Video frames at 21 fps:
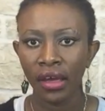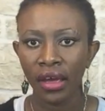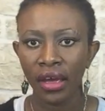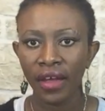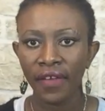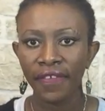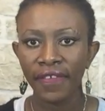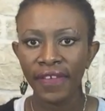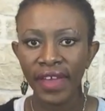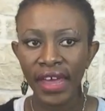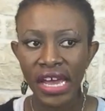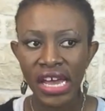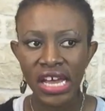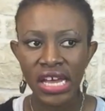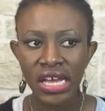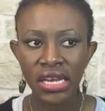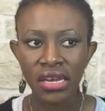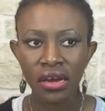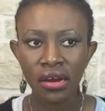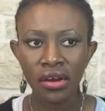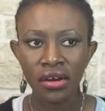And
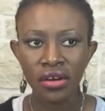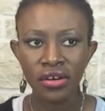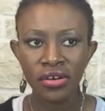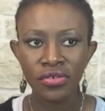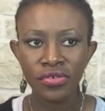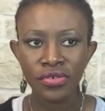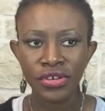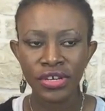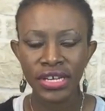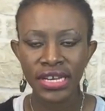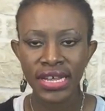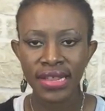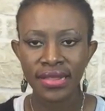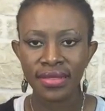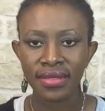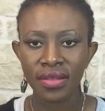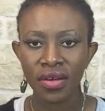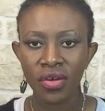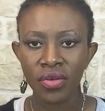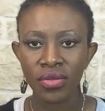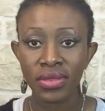then, oh goodness,
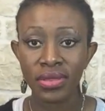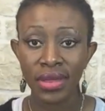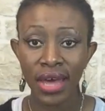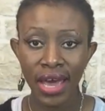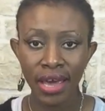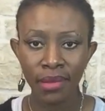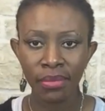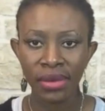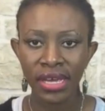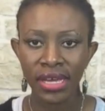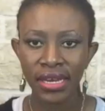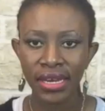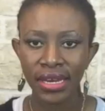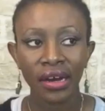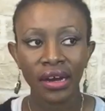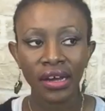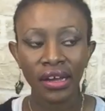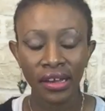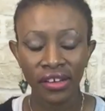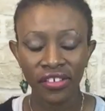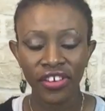so Simon
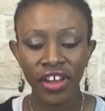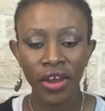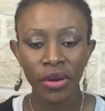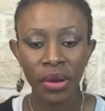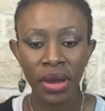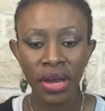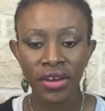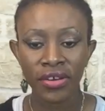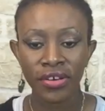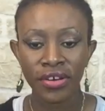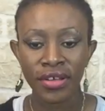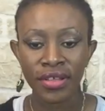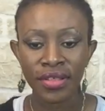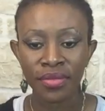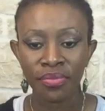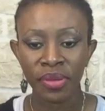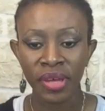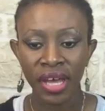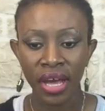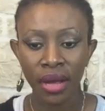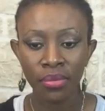in Shadowhunters
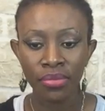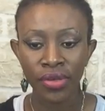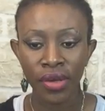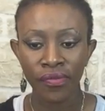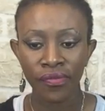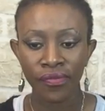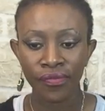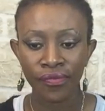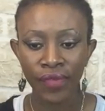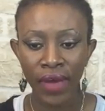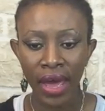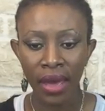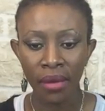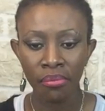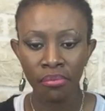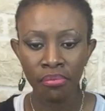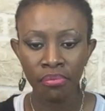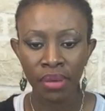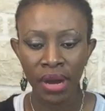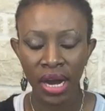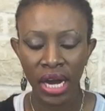becomes a
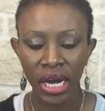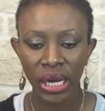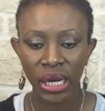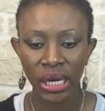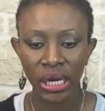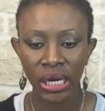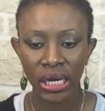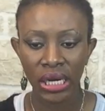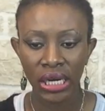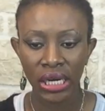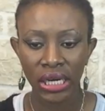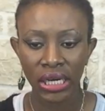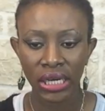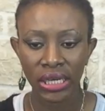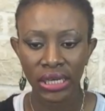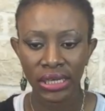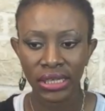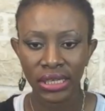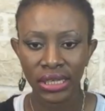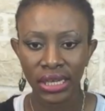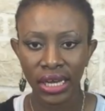vampire.
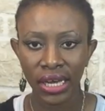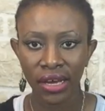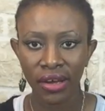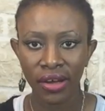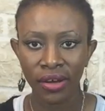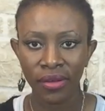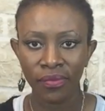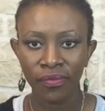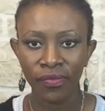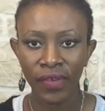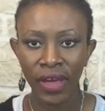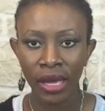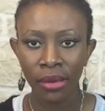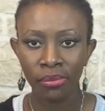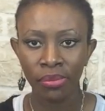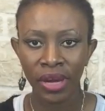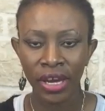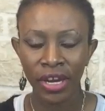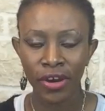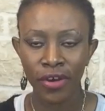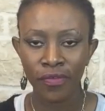Like a
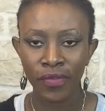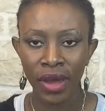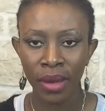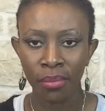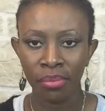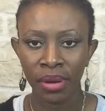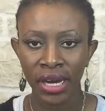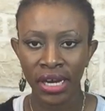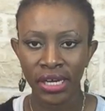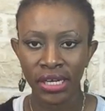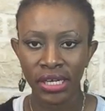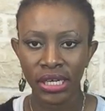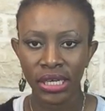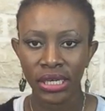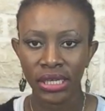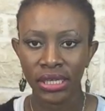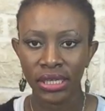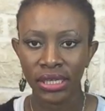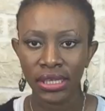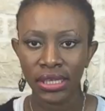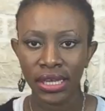vampire.
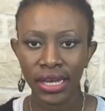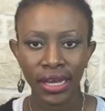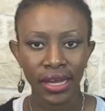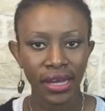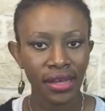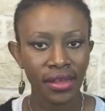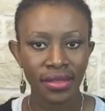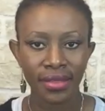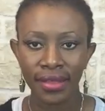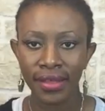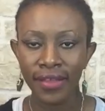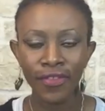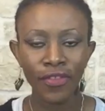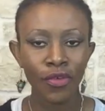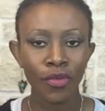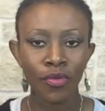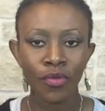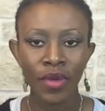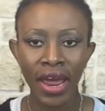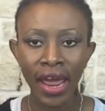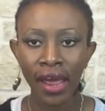Like he's in
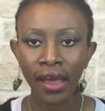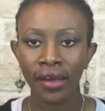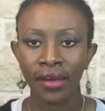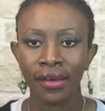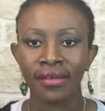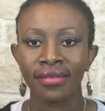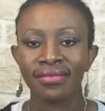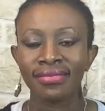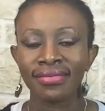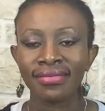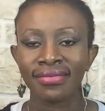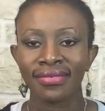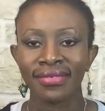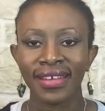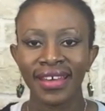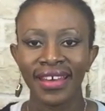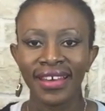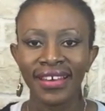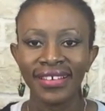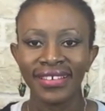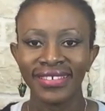the ranks
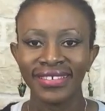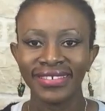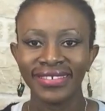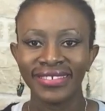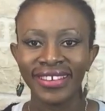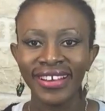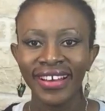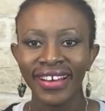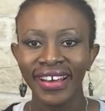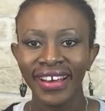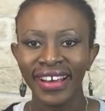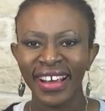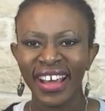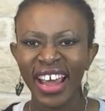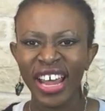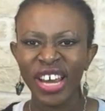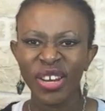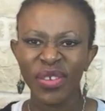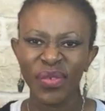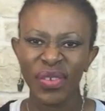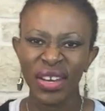and
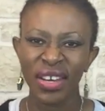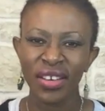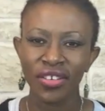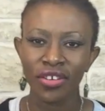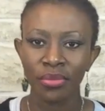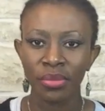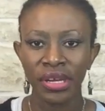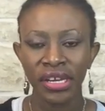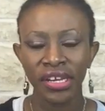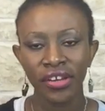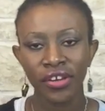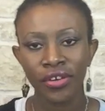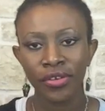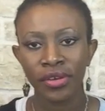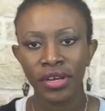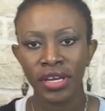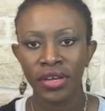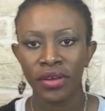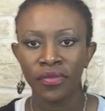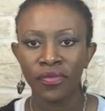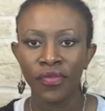kind of an
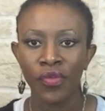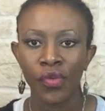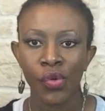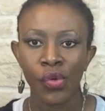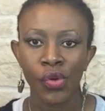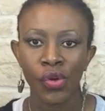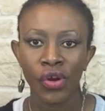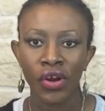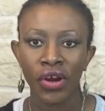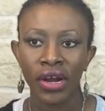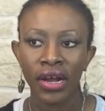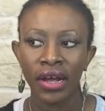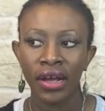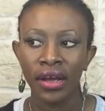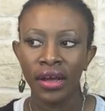intermediary for